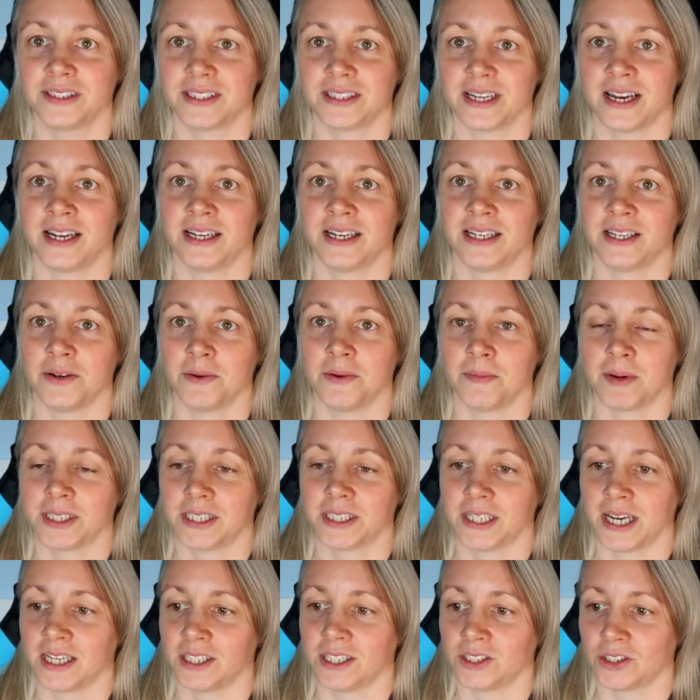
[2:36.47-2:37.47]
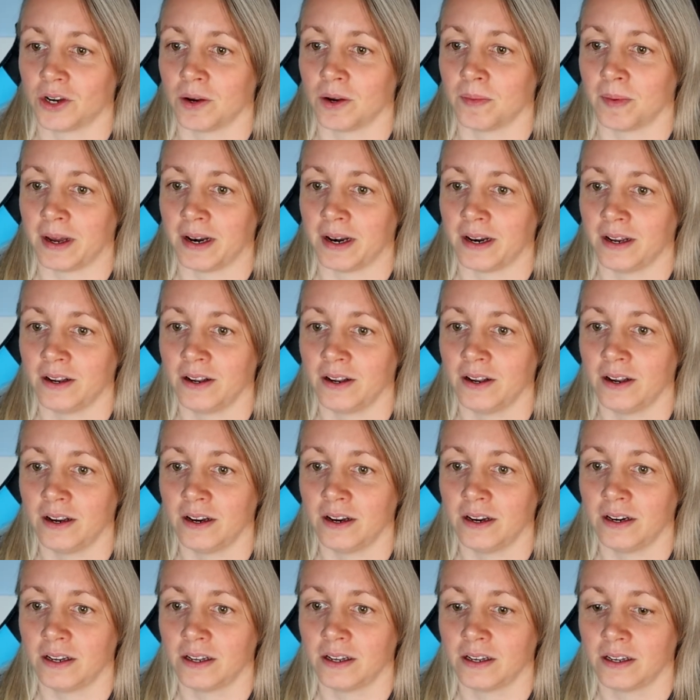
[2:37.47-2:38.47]
day doing my day job and I
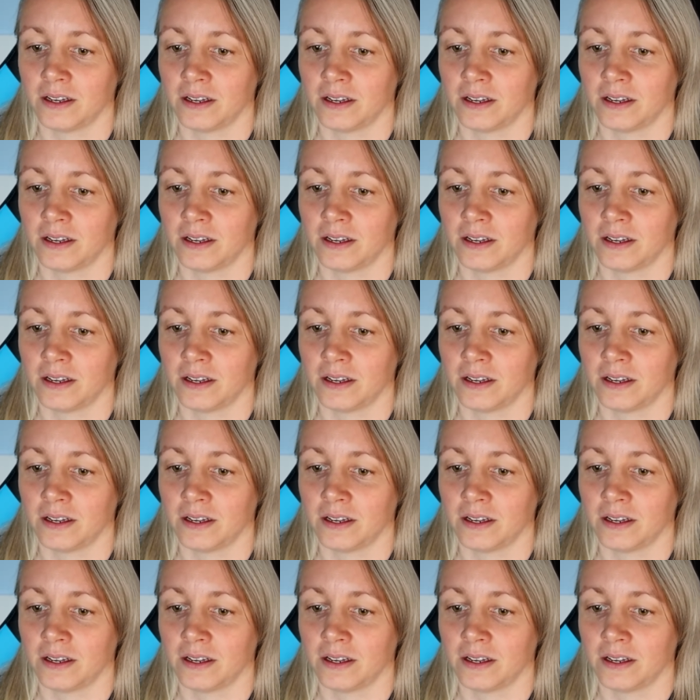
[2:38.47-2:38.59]
heard